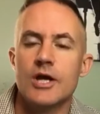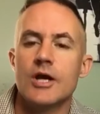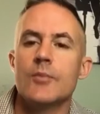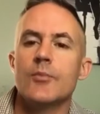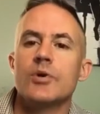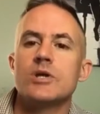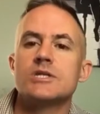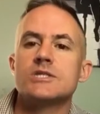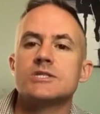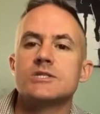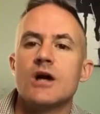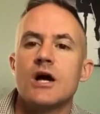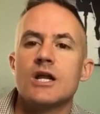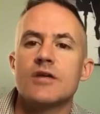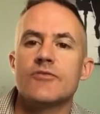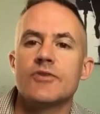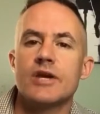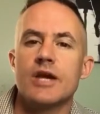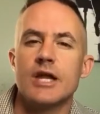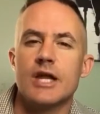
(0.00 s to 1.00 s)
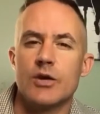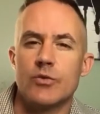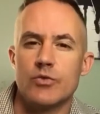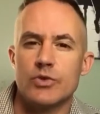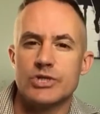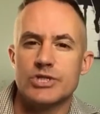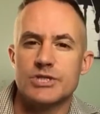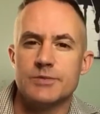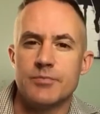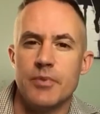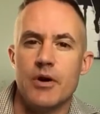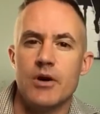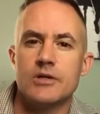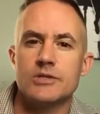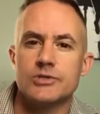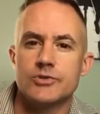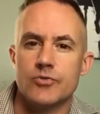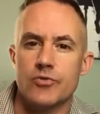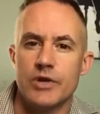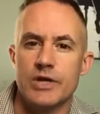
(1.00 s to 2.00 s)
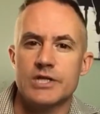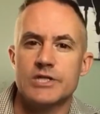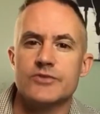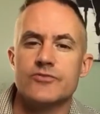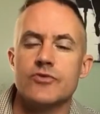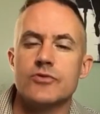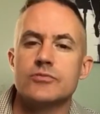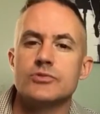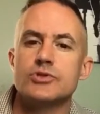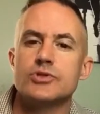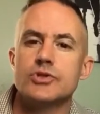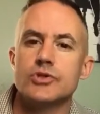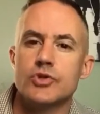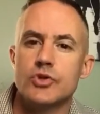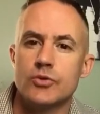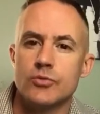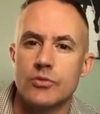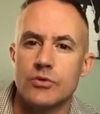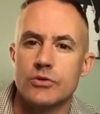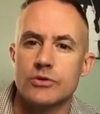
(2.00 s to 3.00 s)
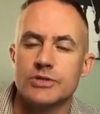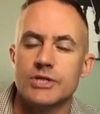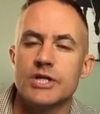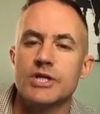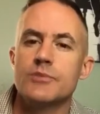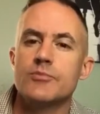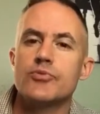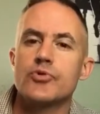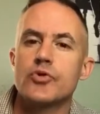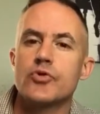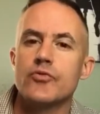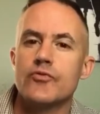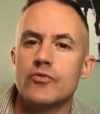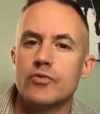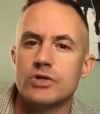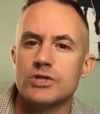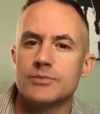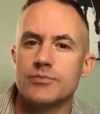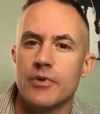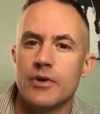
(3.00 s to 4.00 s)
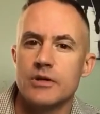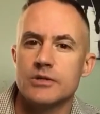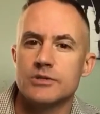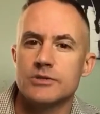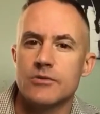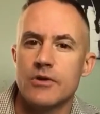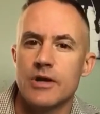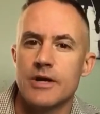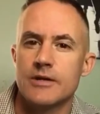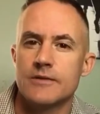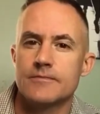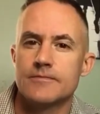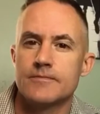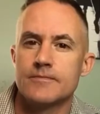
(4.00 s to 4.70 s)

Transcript: but it's not even getting response rates from tumors, an improved response rate.